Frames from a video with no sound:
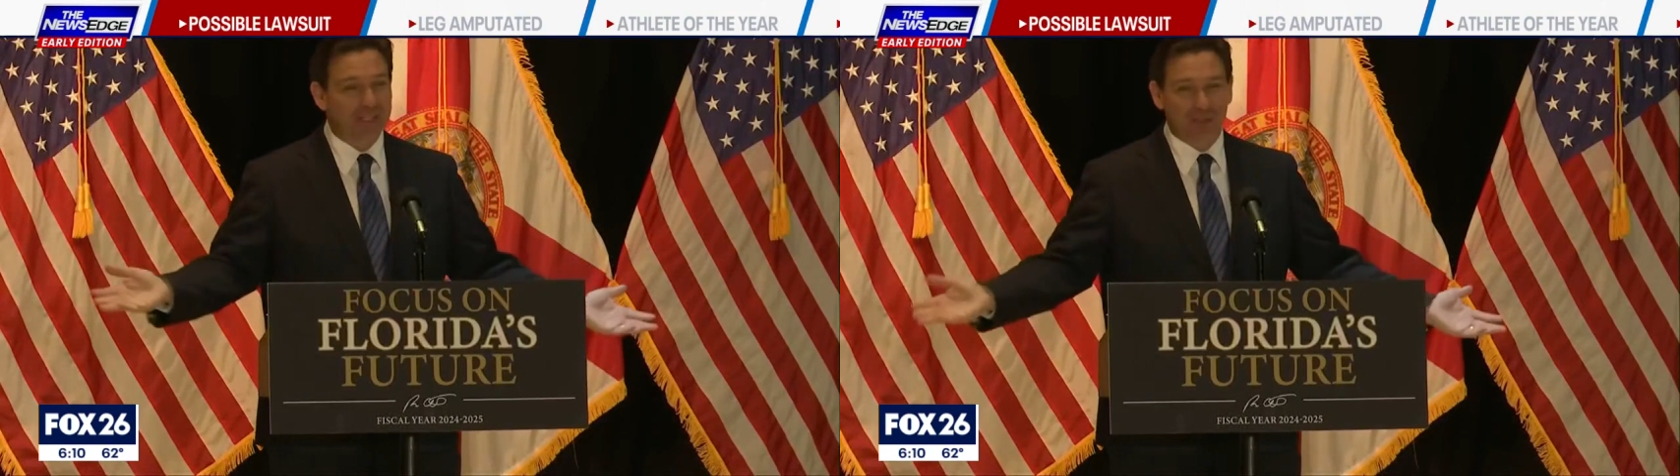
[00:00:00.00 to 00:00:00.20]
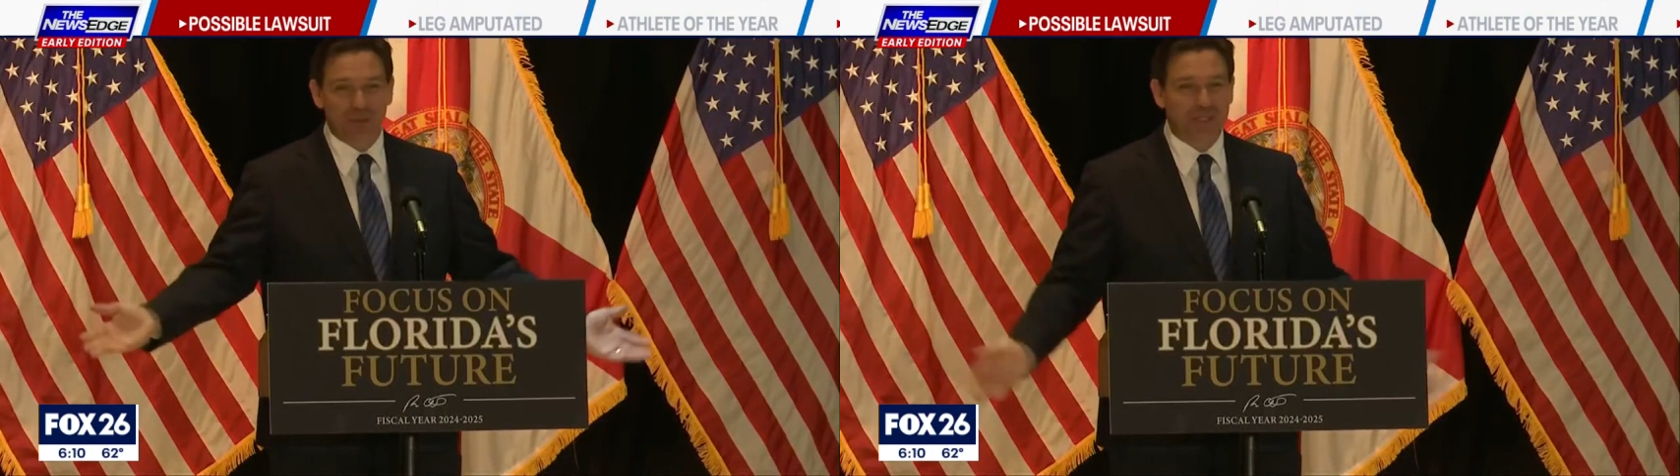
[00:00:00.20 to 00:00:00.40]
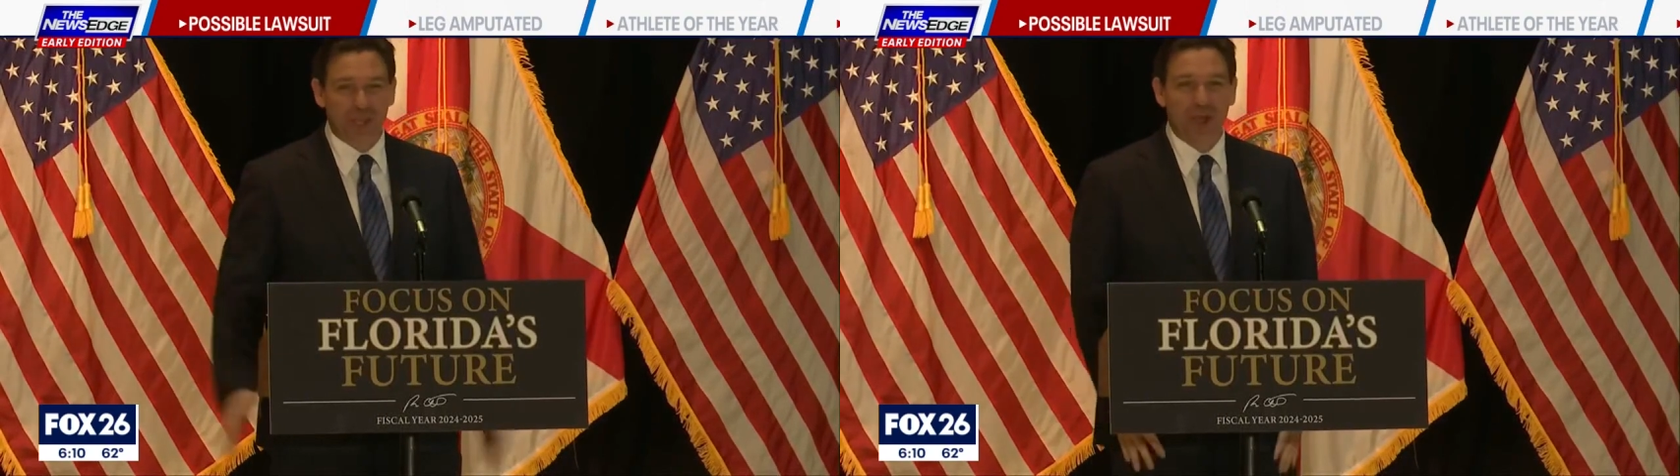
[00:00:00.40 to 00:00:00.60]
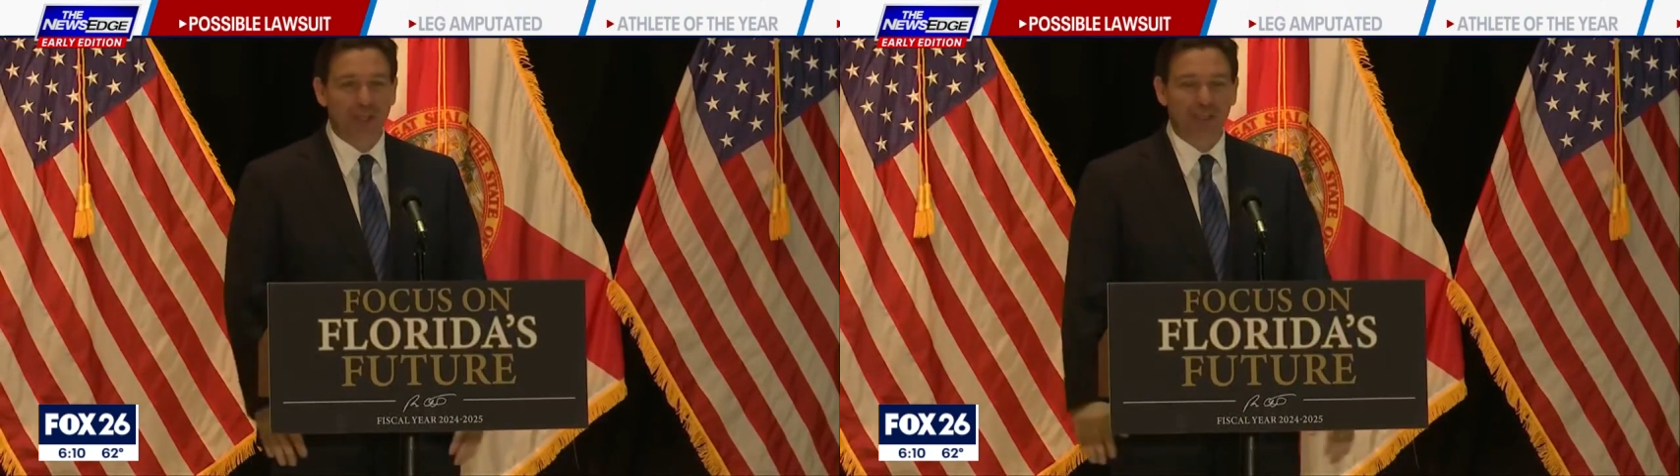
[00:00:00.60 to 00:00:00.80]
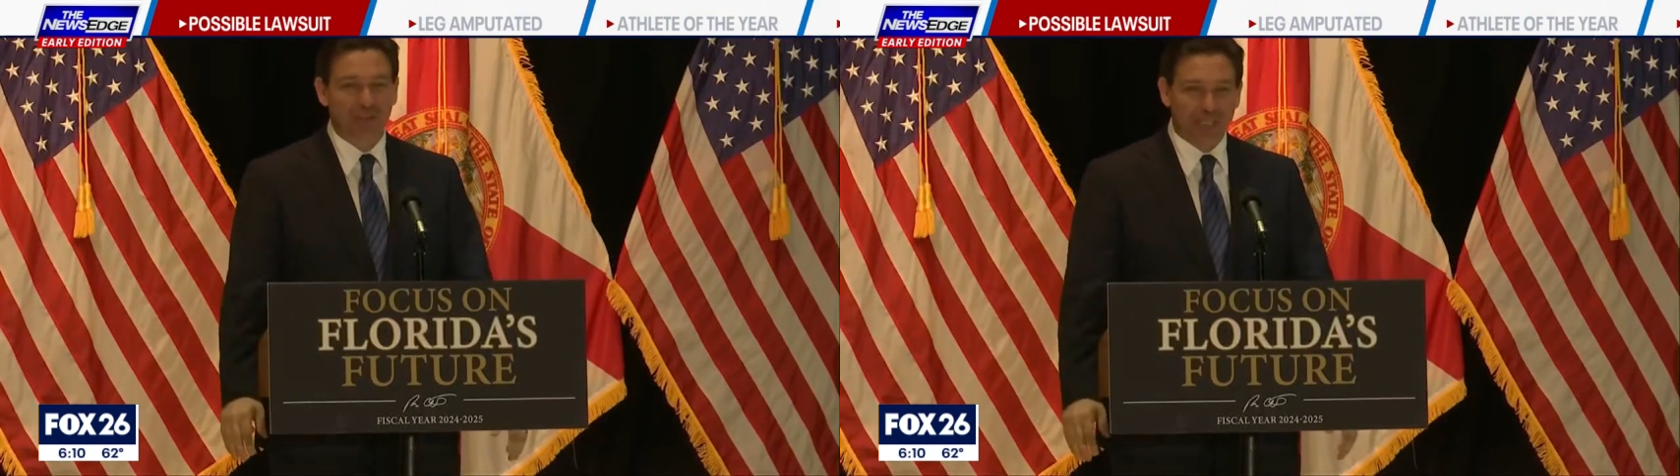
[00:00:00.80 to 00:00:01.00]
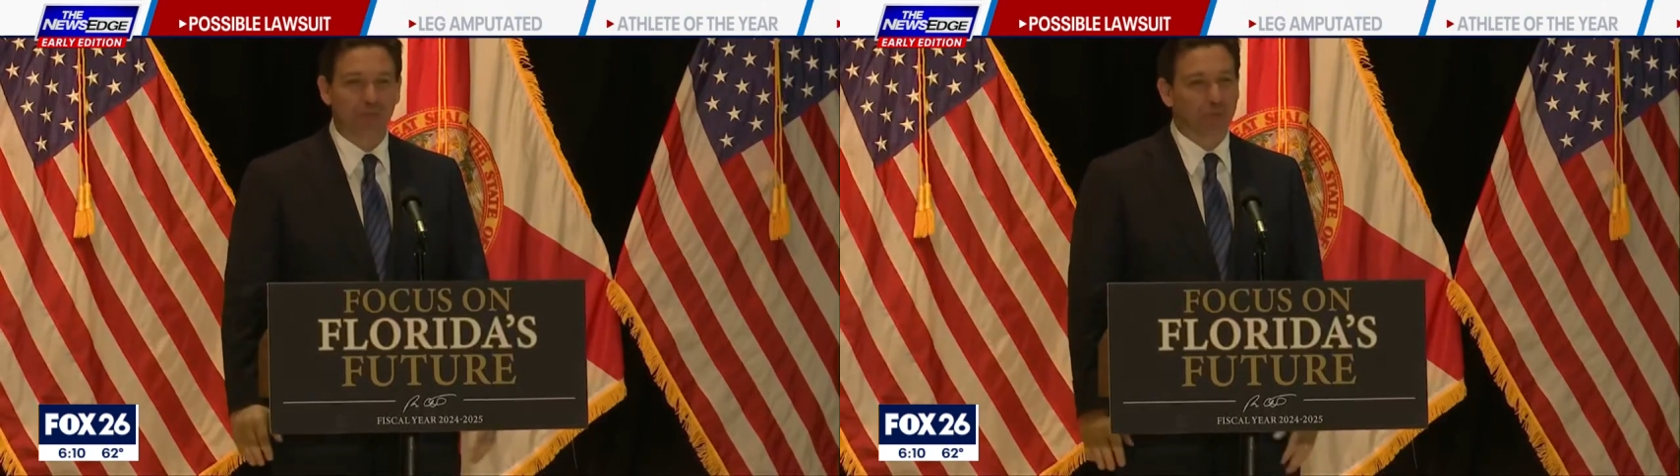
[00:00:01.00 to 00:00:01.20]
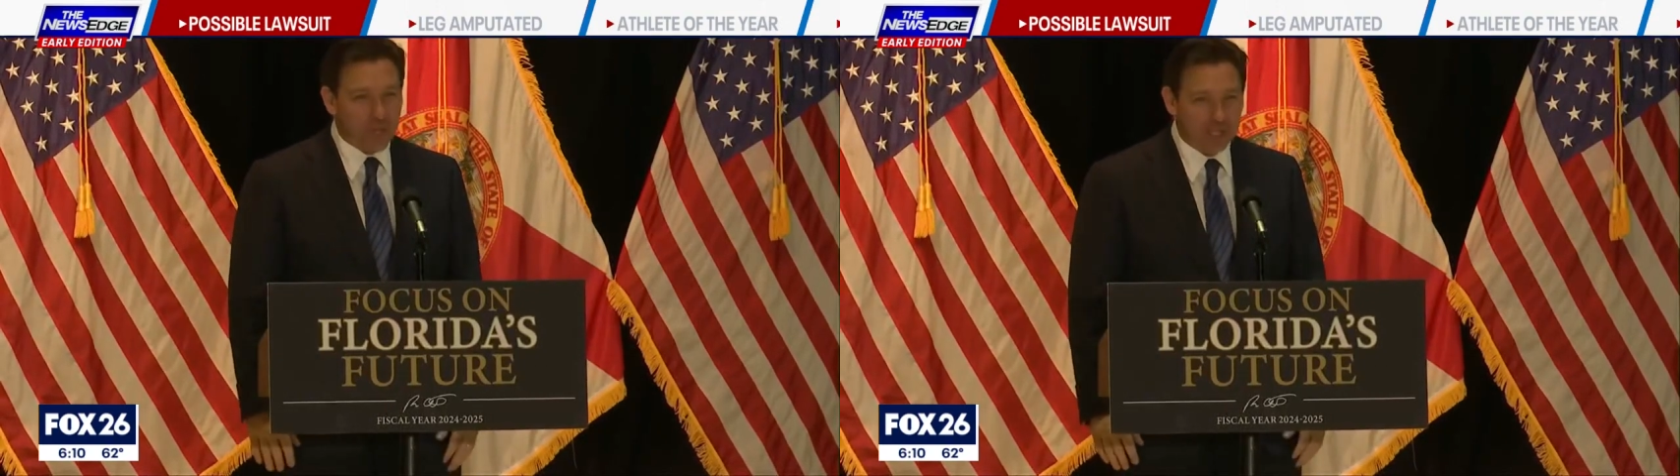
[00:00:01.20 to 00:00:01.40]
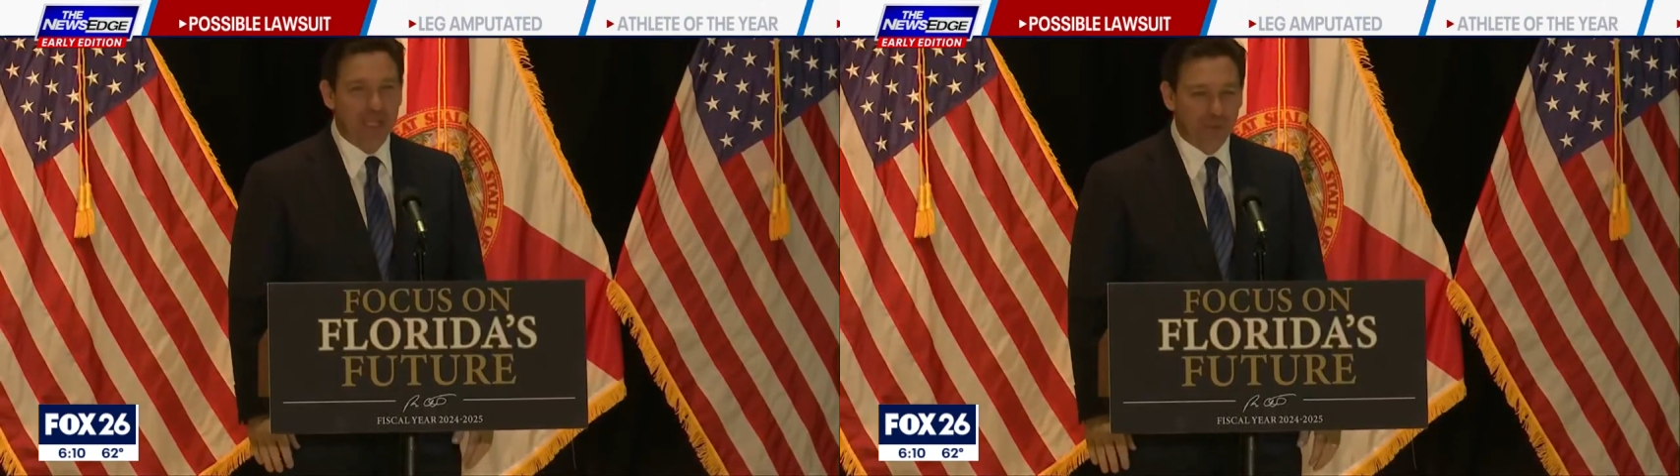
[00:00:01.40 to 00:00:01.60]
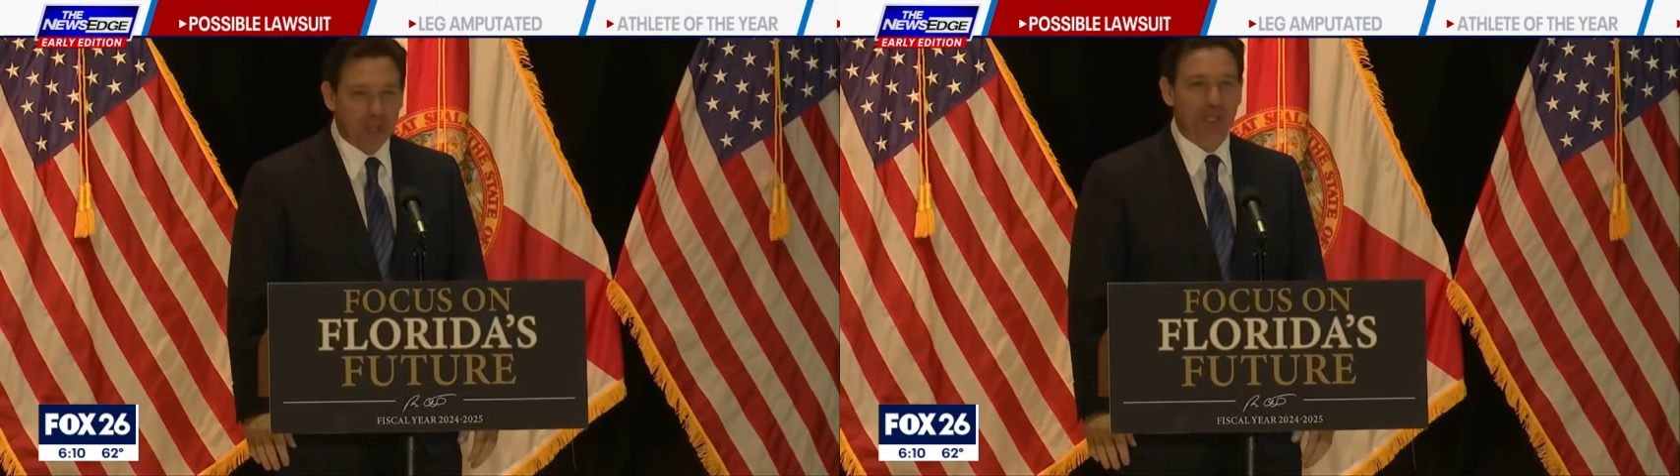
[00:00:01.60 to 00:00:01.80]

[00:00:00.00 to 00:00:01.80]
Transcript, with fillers: as a result of this really,